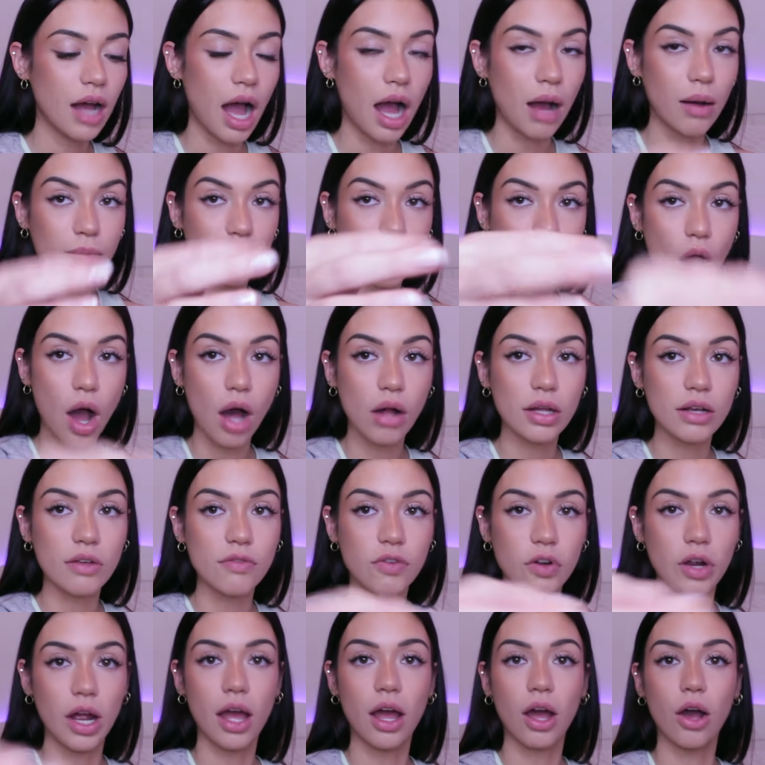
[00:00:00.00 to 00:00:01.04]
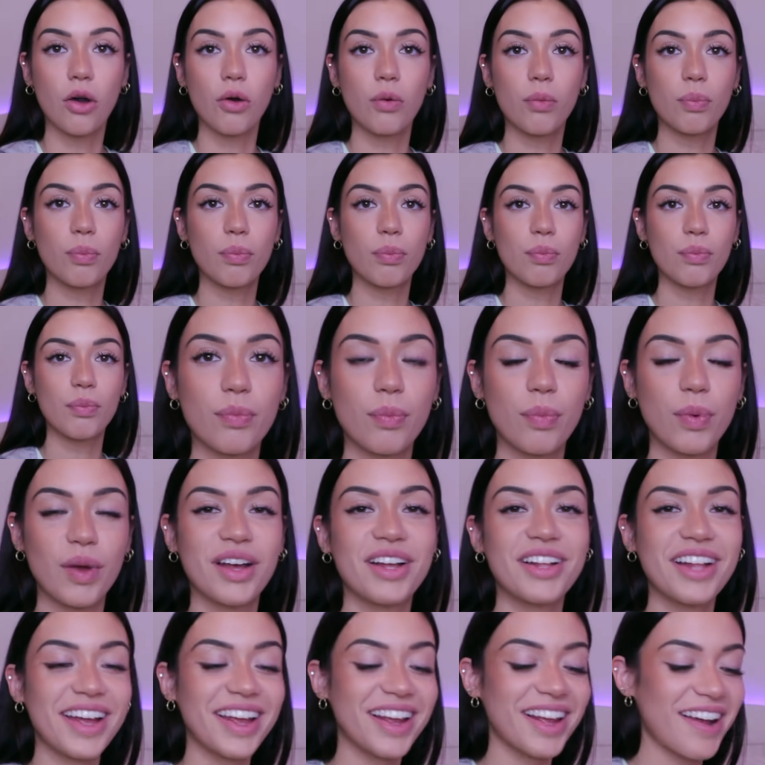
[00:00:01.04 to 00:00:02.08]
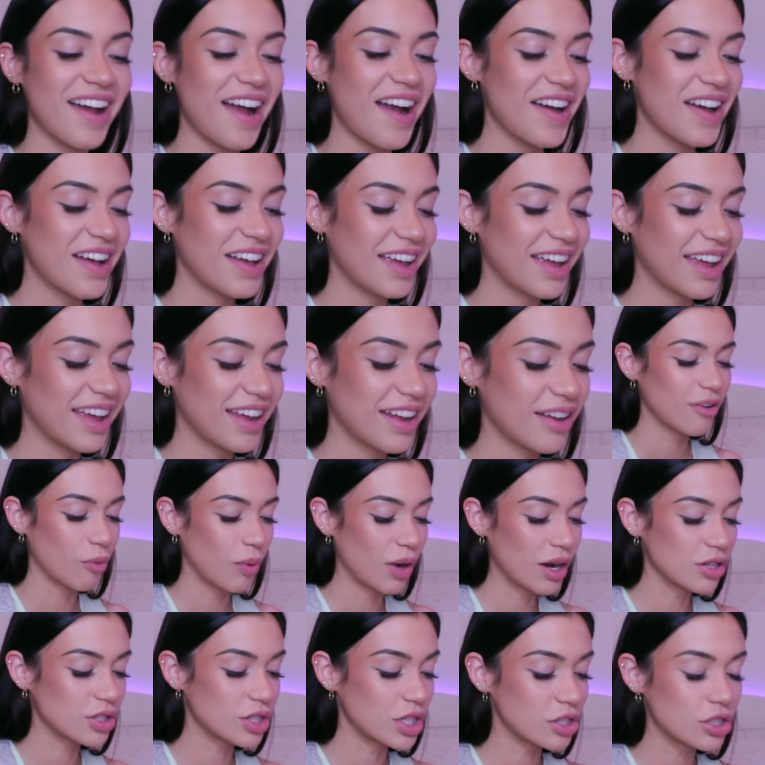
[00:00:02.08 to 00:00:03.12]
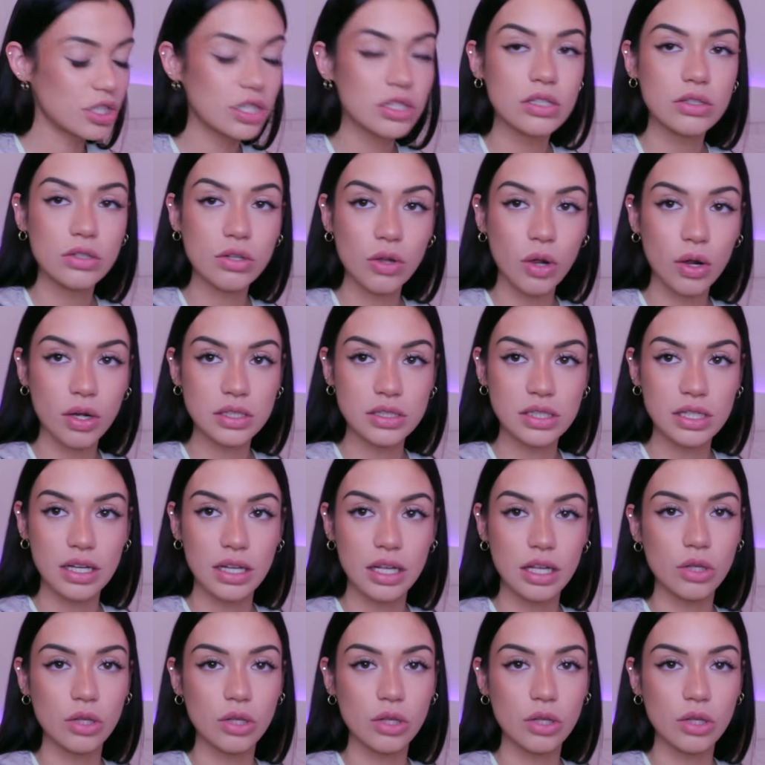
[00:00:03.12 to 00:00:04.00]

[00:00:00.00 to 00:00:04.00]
I'm calling for help. Like, where is she? She's in New York City.